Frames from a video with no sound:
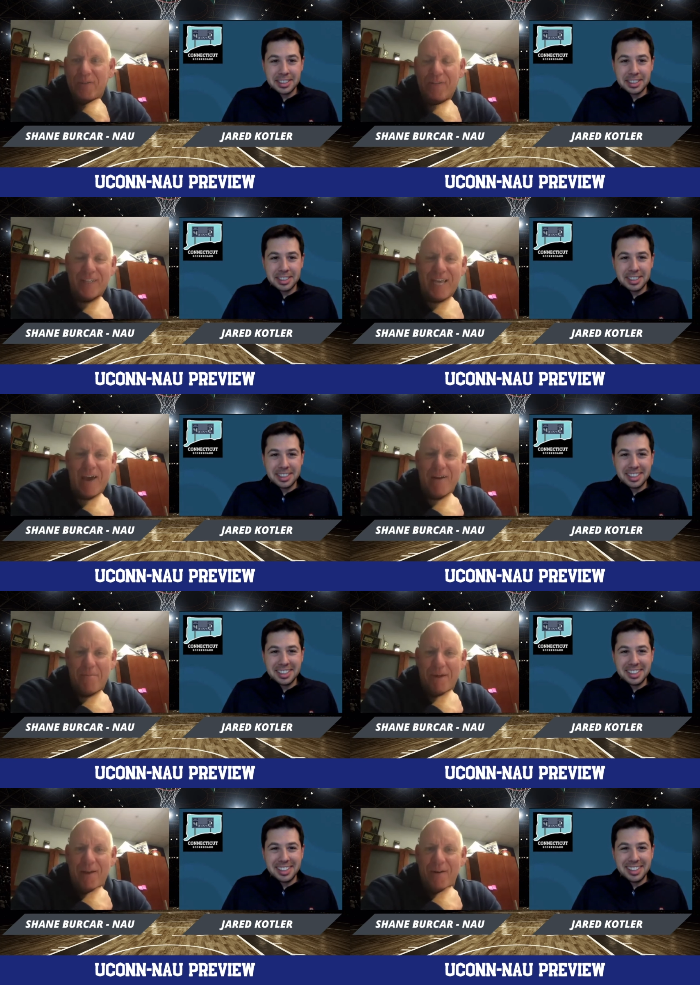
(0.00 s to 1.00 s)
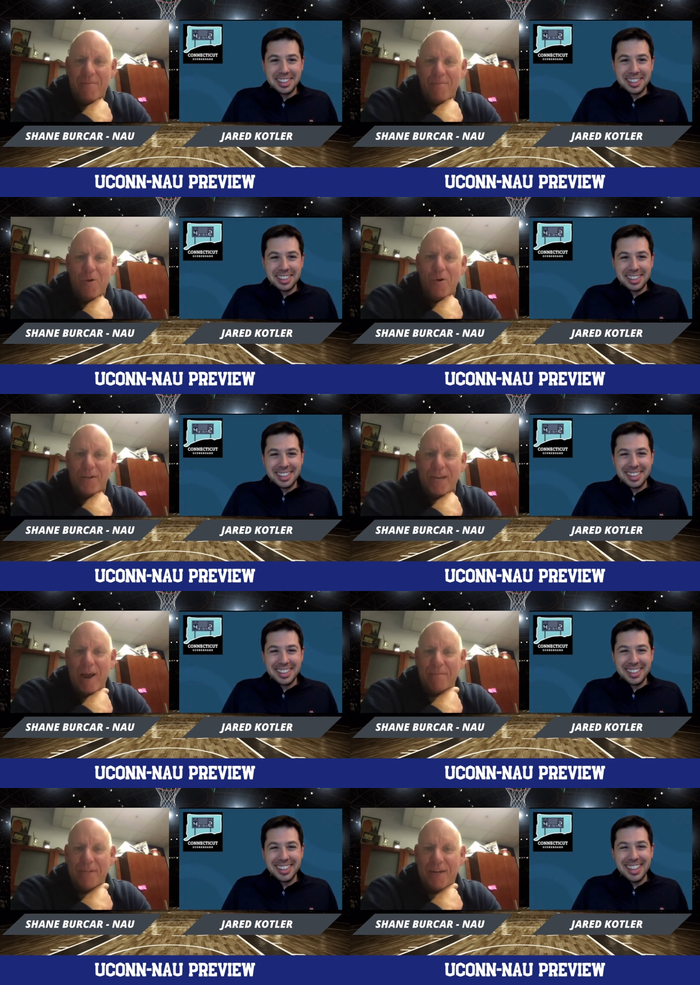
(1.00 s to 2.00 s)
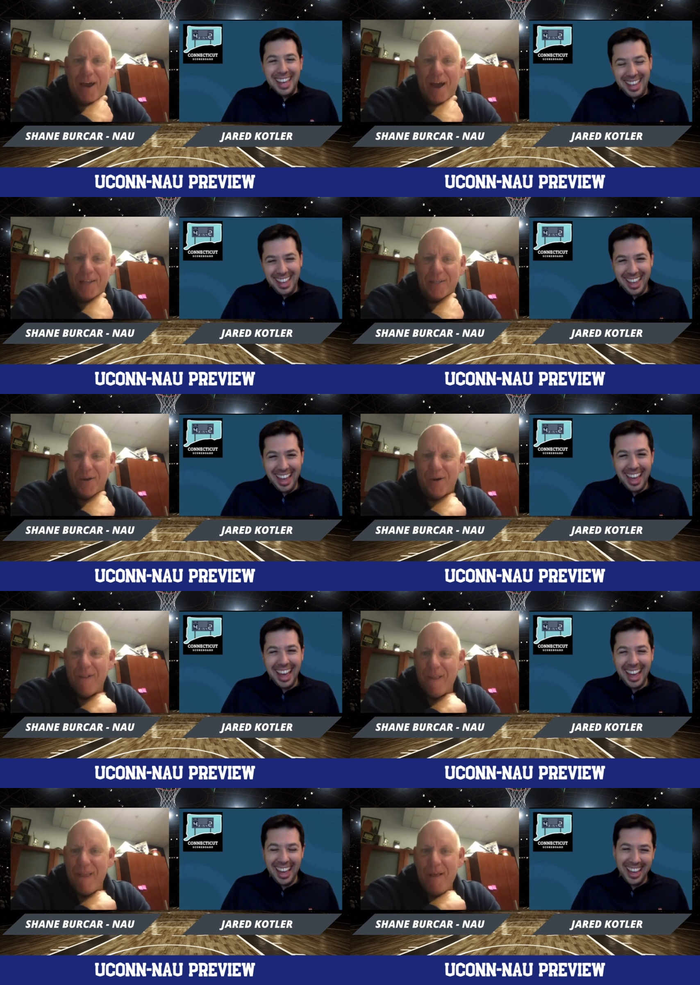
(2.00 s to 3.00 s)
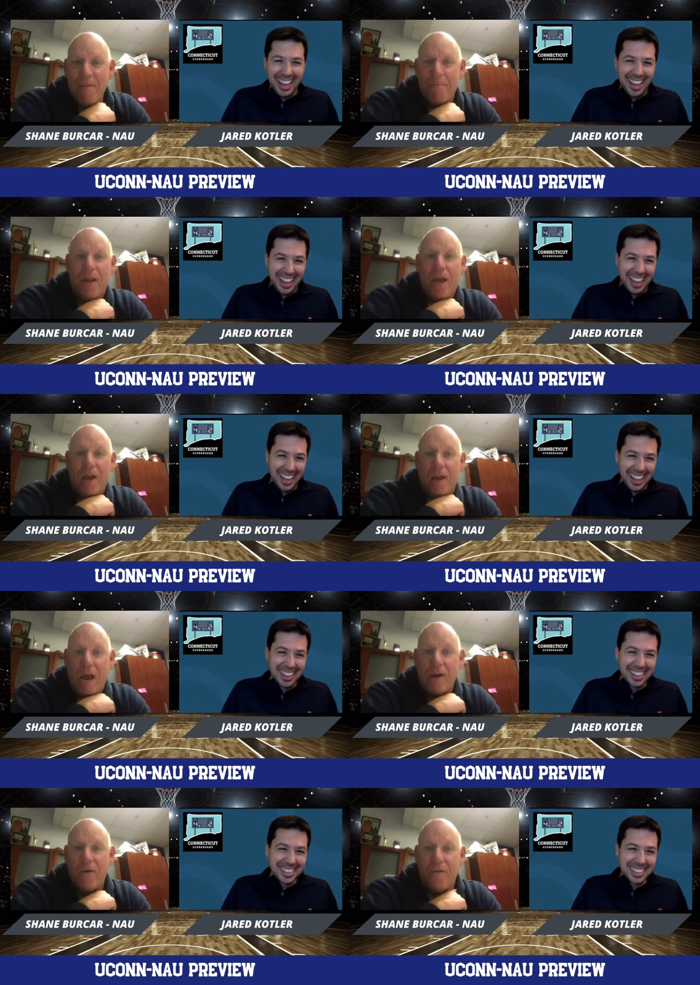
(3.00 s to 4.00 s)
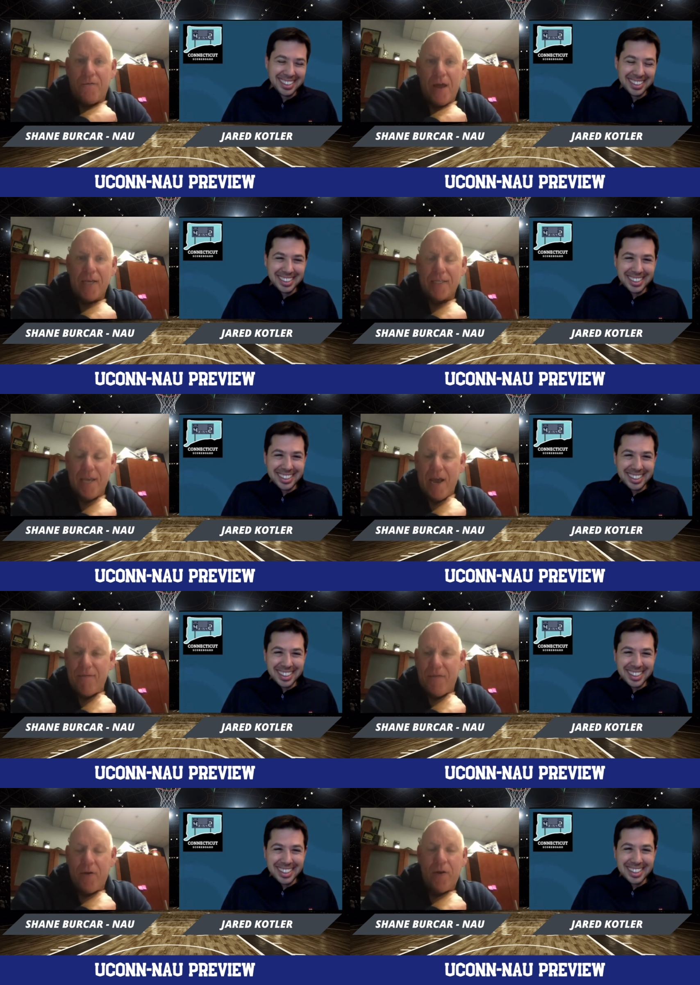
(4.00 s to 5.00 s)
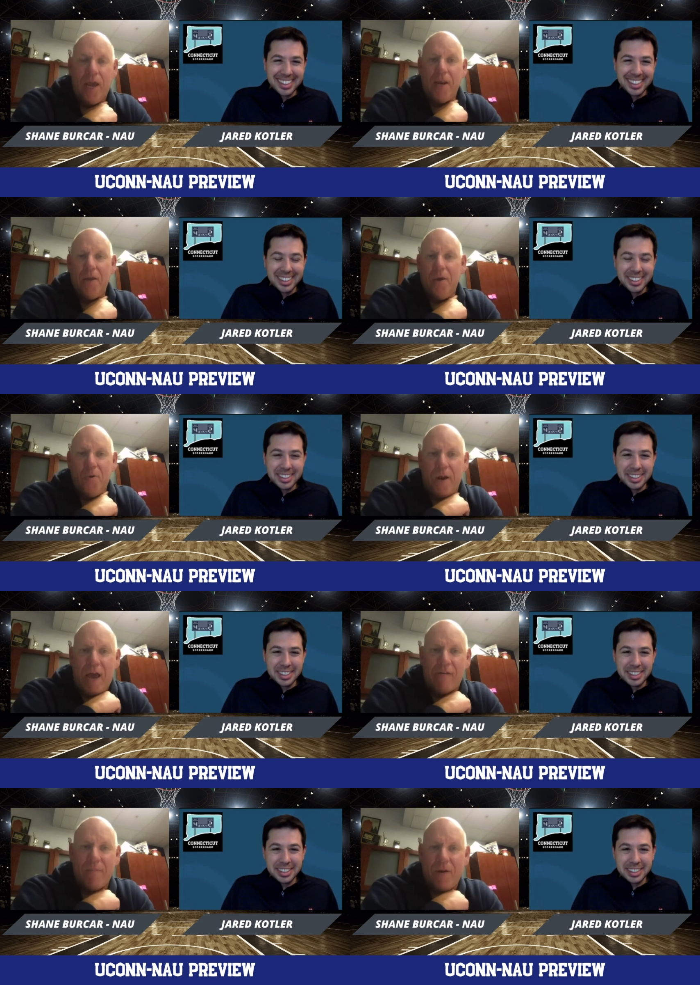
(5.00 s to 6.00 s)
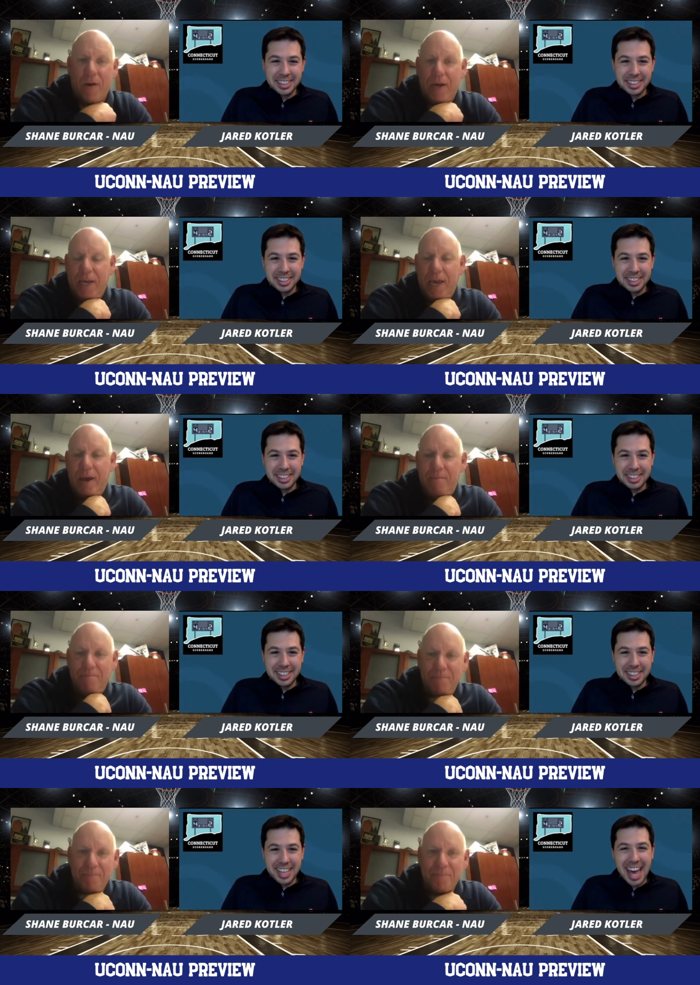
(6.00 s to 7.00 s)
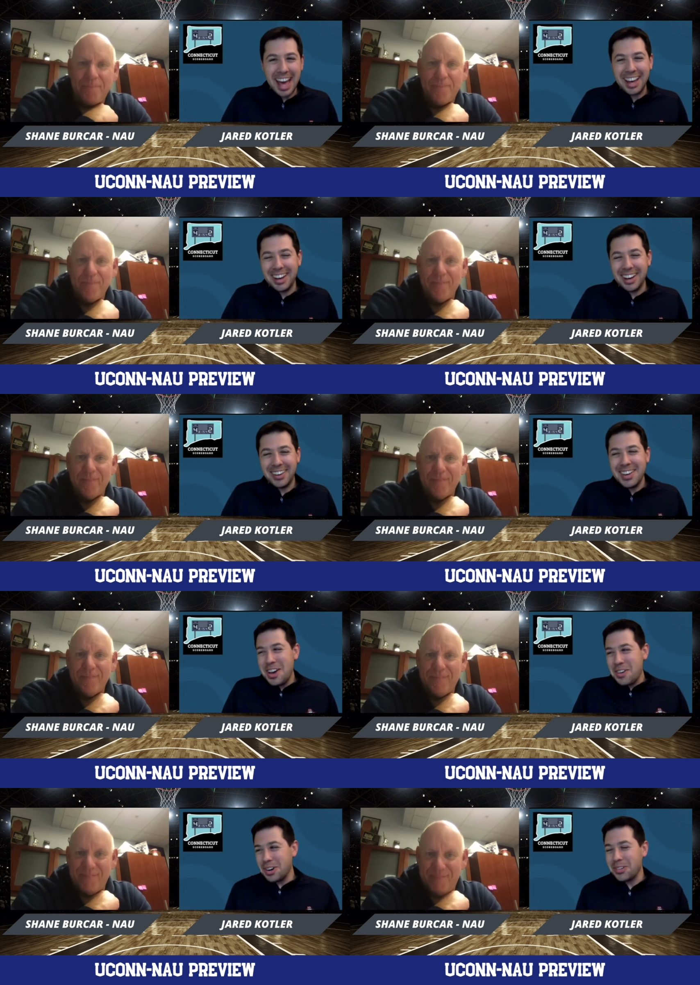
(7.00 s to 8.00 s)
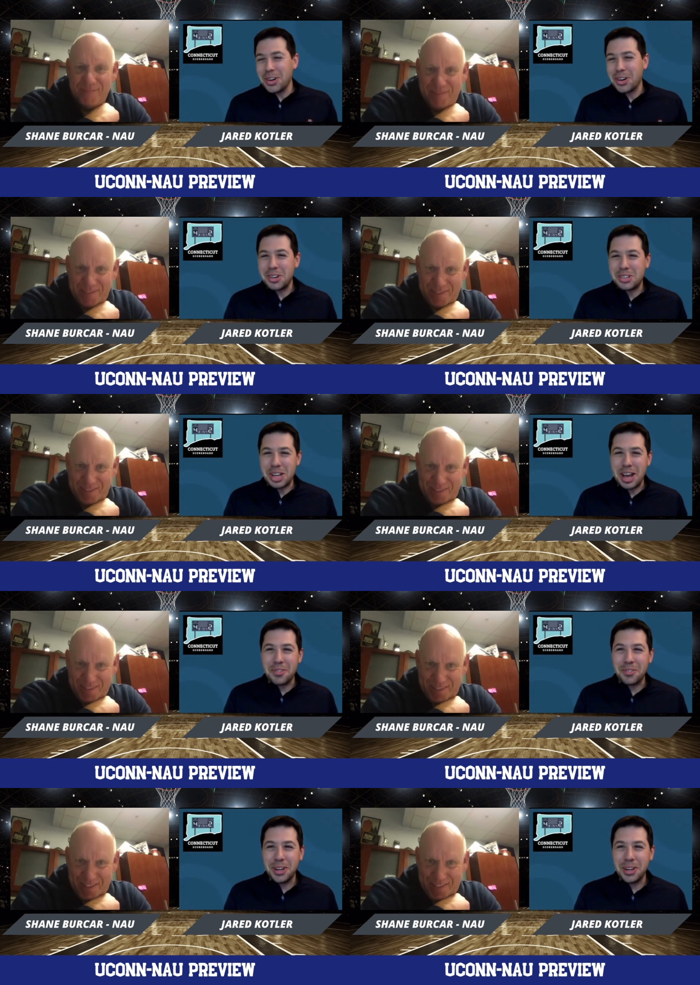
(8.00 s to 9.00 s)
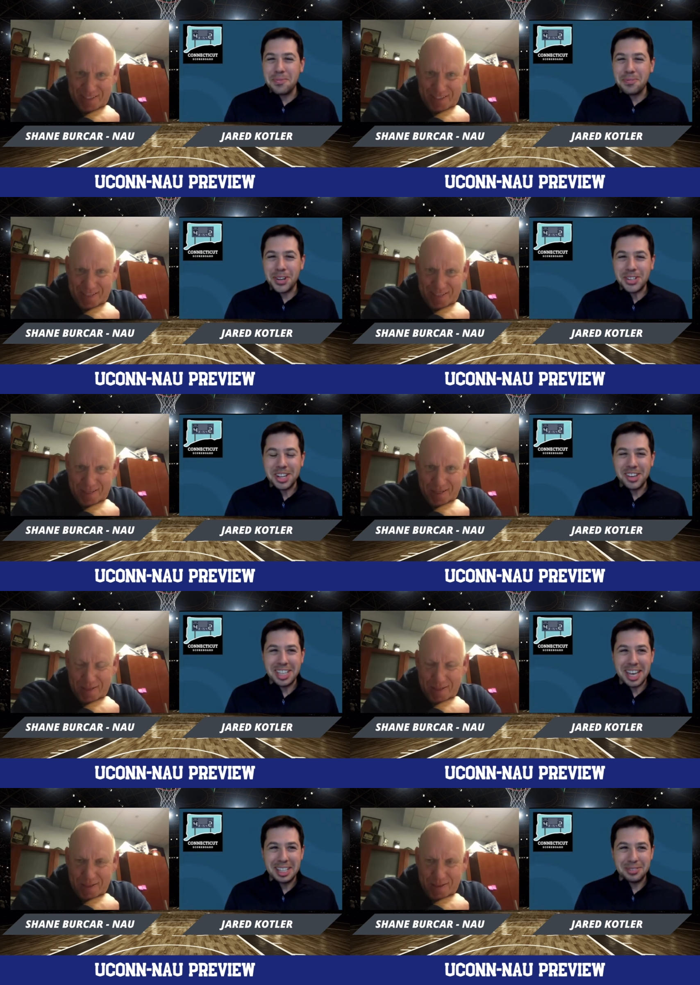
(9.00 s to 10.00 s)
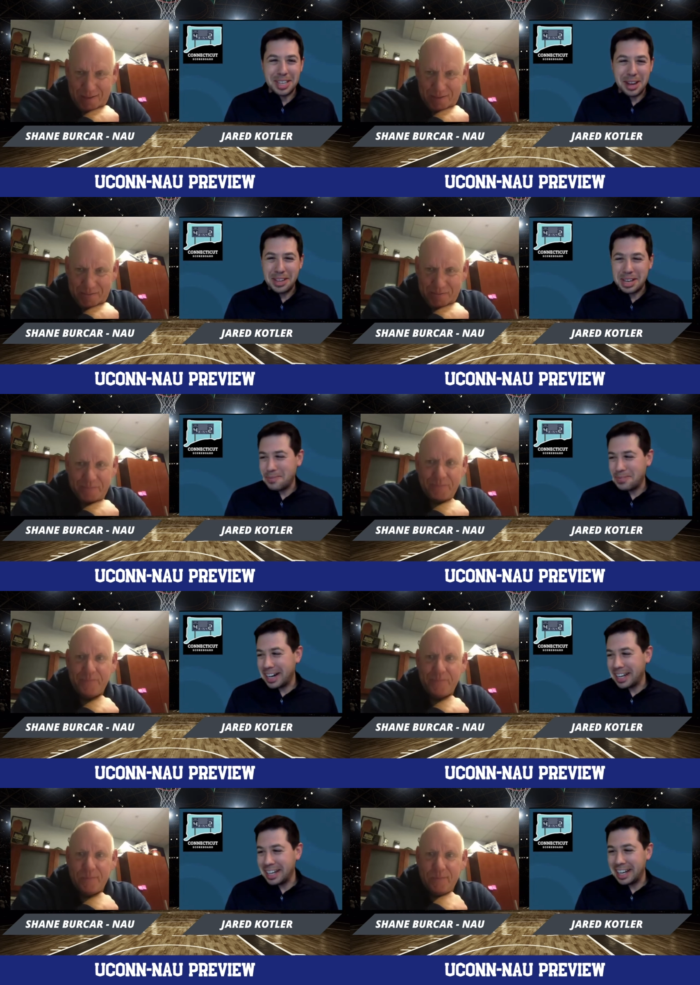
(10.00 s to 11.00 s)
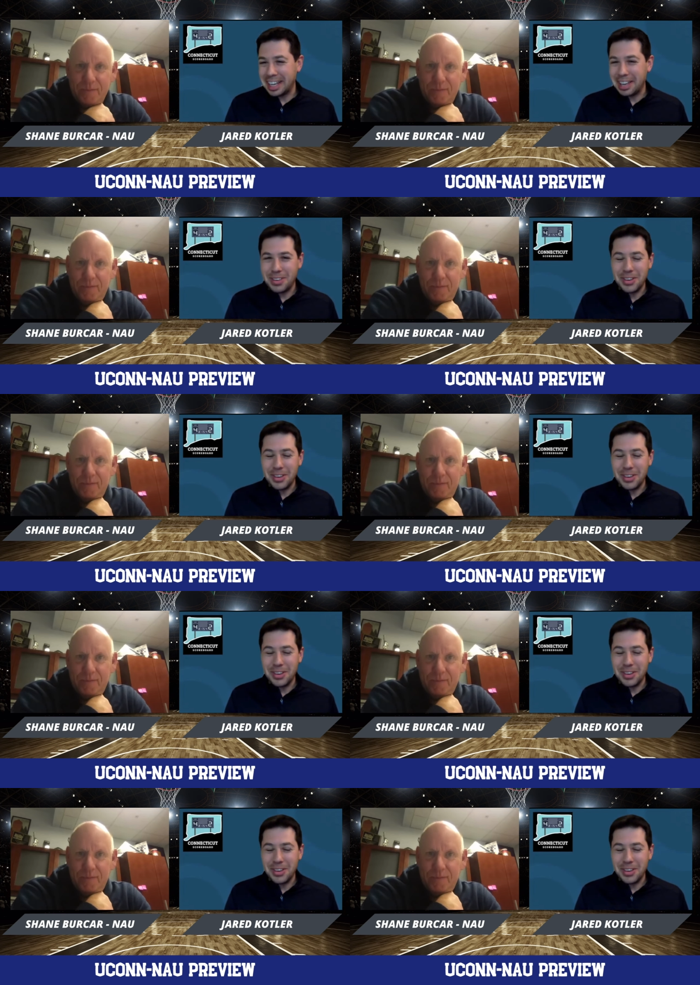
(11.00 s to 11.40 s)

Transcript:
Speaker 1: if his dad would be here more times than not. So, but hey, I know Flagstaff and NAU would
Speaker 2: have him here any game. Yeah. Oh well, well, Coach, I, I really appreciate you taking some time to come on, uh, give